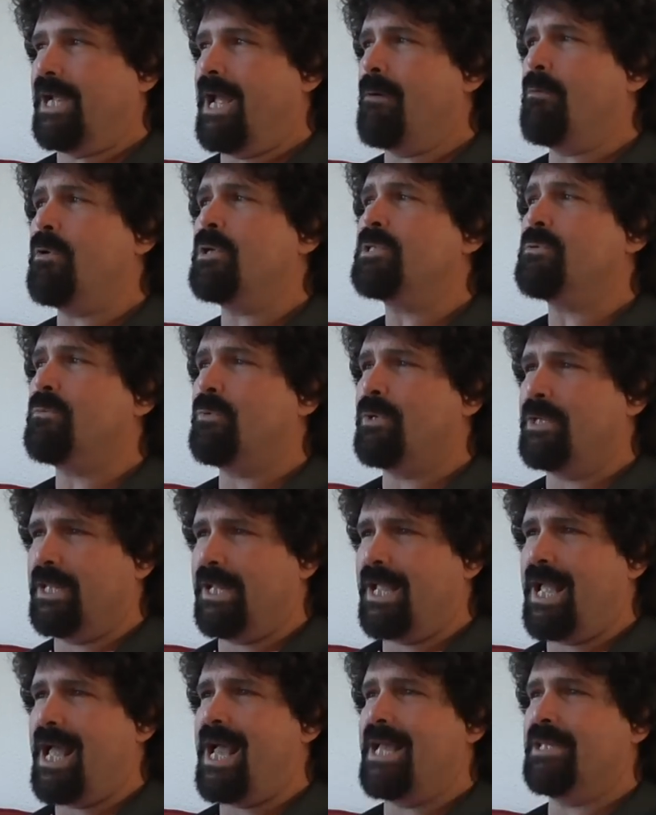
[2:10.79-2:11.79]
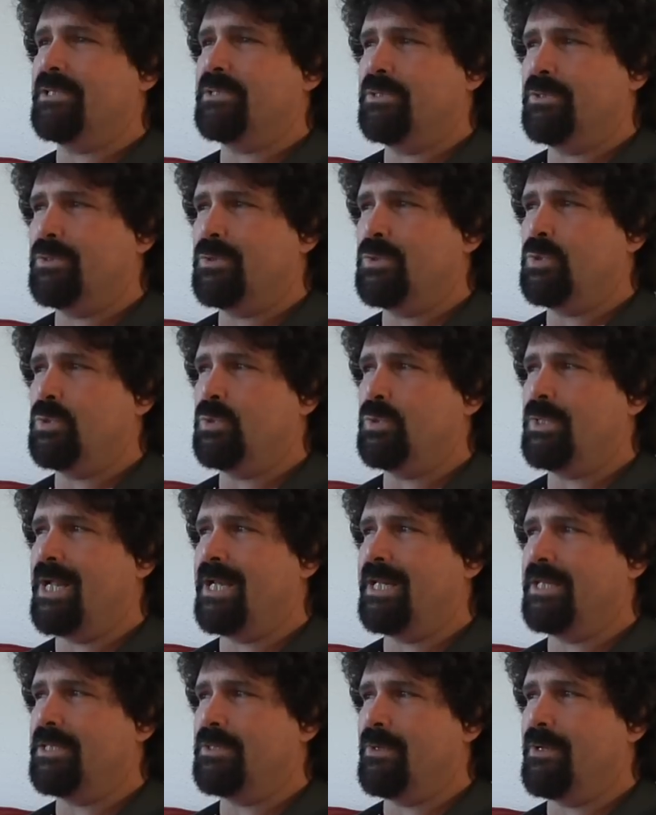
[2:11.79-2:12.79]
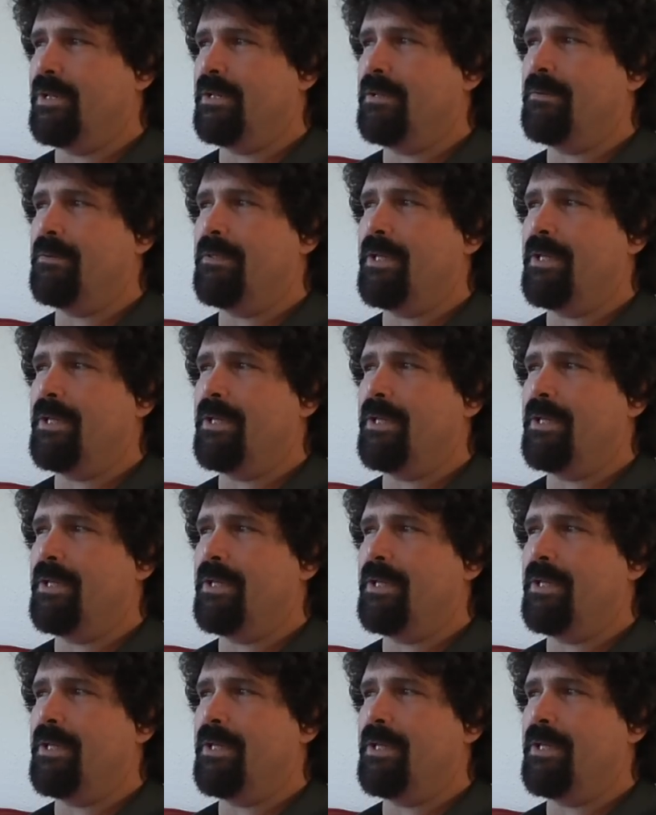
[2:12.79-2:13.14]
I wasn't one of the guys who got into it